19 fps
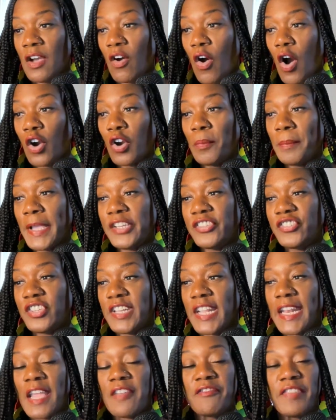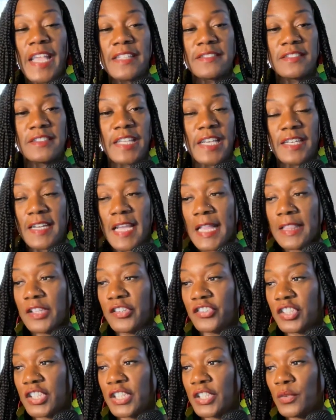automation and advanced
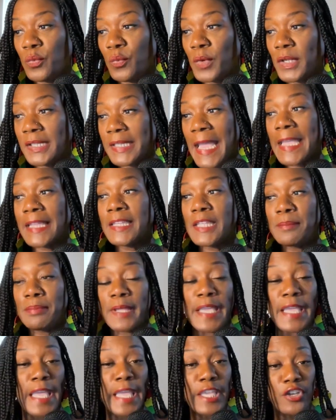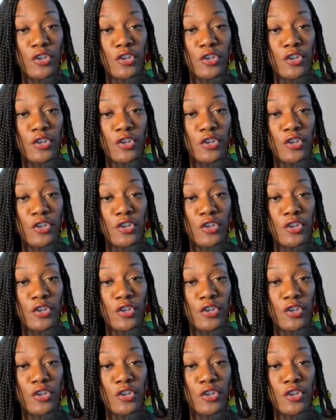technology would likely play a